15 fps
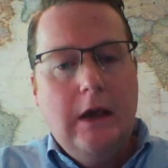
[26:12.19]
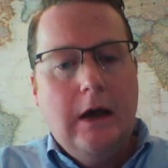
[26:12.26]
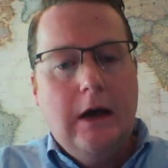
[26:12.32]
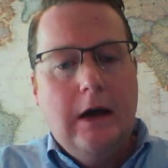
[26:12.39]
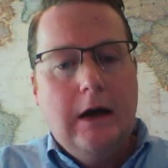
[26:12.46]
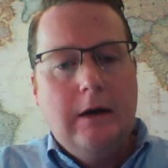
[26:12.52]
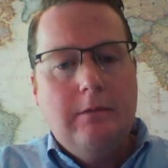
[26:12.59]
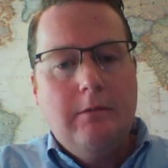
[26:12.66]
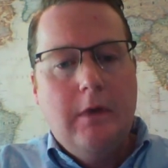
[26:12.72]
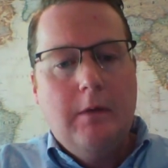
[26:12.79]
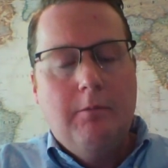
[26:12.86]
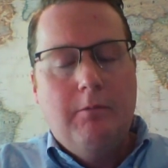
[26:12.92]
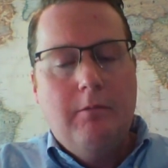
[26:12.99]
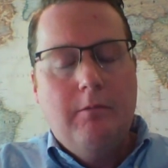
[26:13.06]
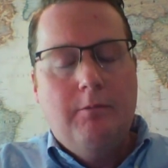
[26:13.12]

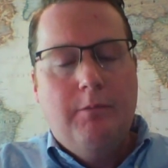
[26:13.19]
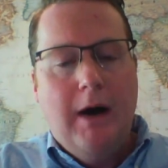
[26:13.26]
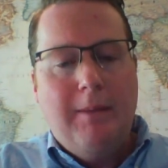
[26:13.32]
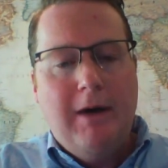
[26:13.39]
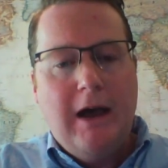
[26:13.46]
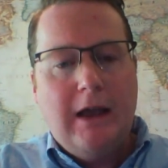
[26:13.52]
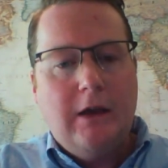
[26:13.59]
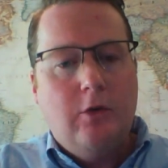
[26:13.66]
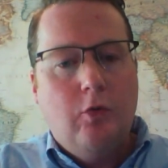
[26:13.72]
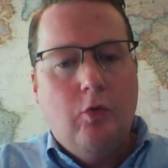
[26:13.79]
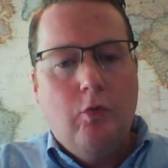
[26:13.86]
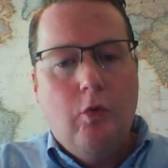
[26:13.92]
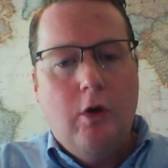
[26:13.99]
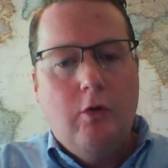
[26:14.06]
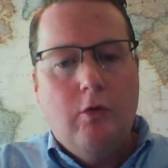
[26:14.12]
Babak,
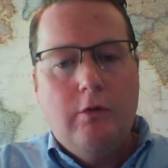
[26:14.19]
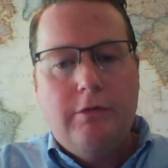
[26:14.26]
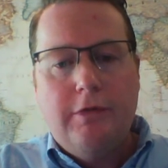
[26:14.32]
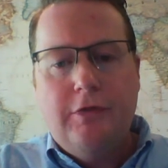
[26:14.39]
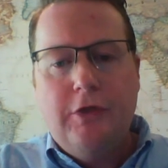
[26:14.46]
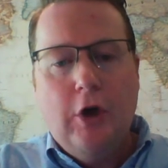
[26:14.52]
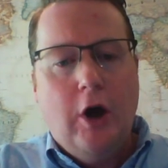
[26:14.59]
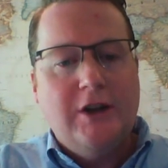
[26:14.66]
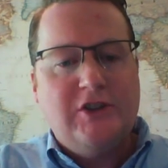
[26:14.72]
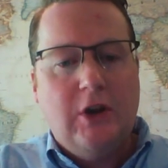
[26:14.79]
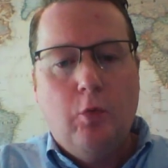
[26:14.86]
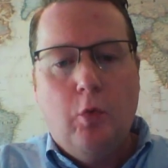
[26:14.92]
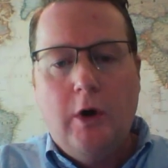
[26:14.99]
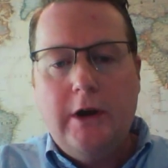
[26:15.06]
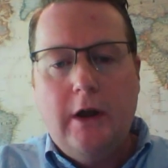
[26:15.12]
thoughts
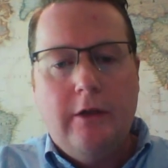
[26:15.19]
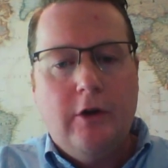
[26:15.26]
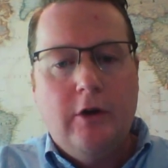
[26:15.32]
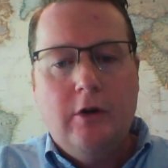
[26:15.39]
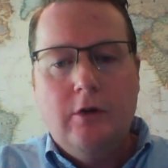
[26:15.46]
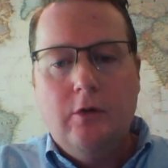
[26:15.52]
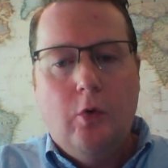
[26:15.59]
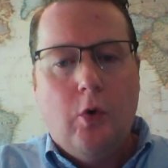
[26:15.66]
on what other